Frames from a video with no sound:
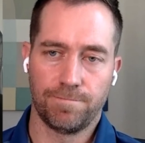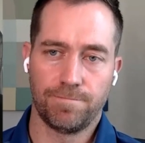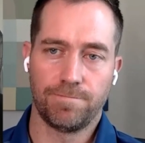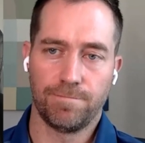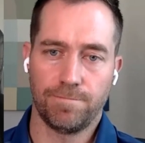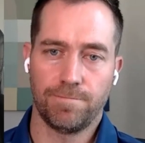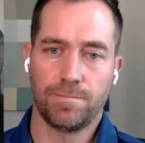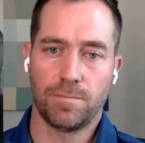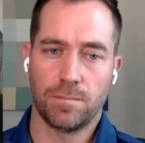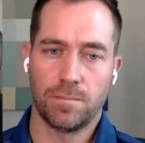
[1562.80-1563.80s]

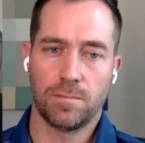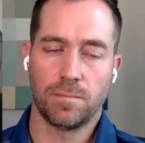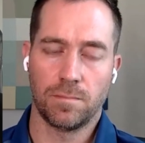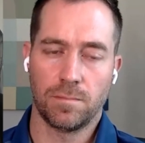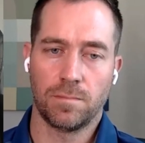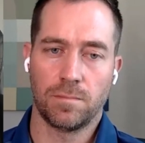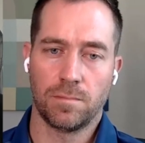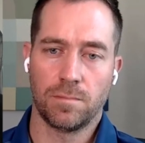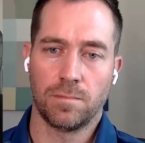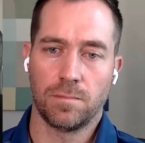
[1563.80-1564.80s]

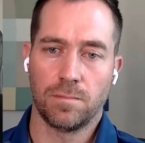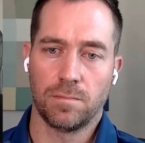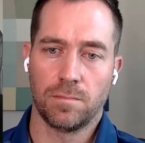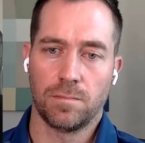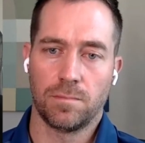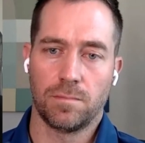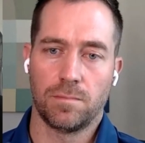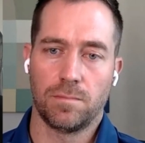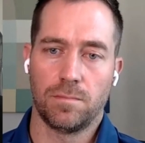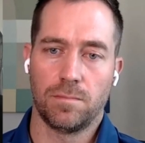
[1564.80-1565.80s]

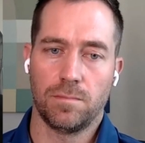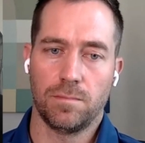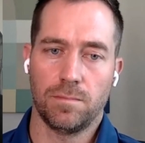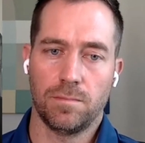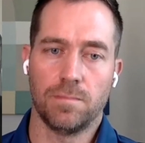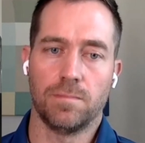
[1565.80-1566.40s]
The person shown says nothing.